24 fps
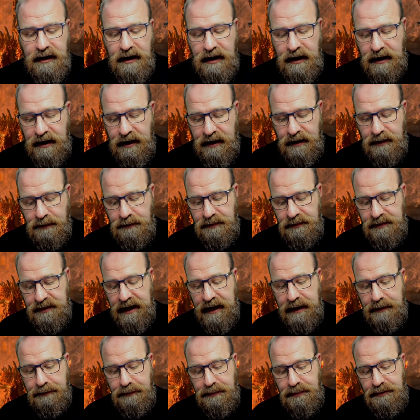
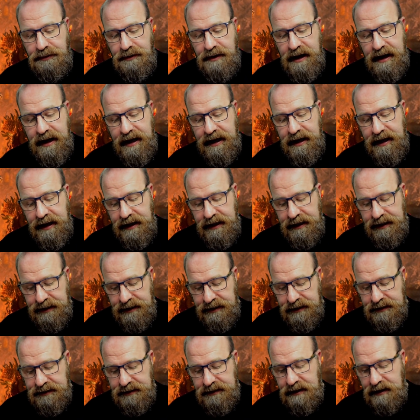That prayer
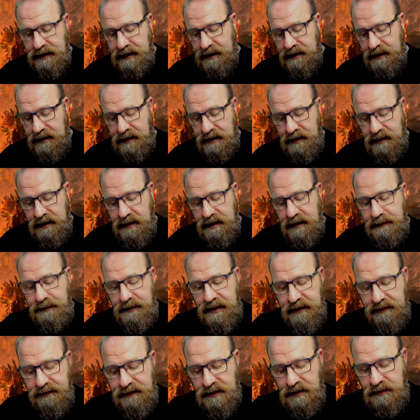is, let
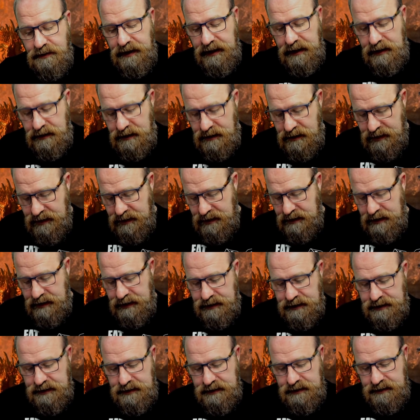me have a quick look at
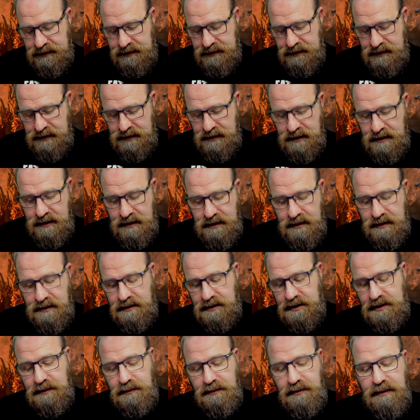this.
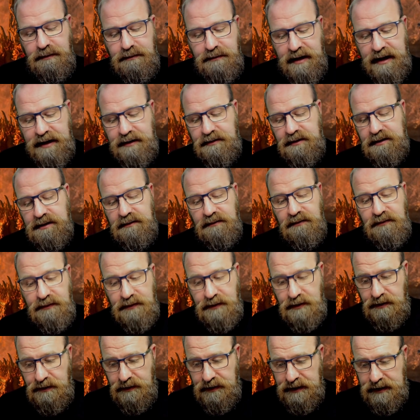Jumping backwards and
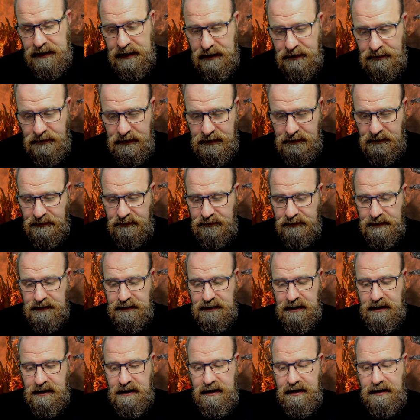forwards. How are we doing for
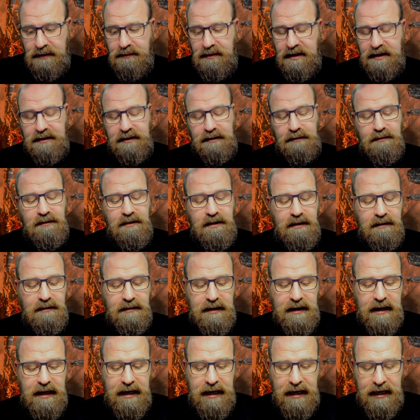time? I think we're
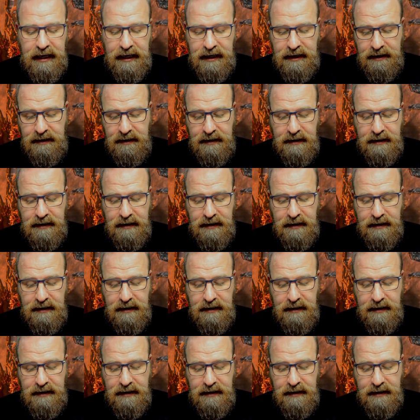okay.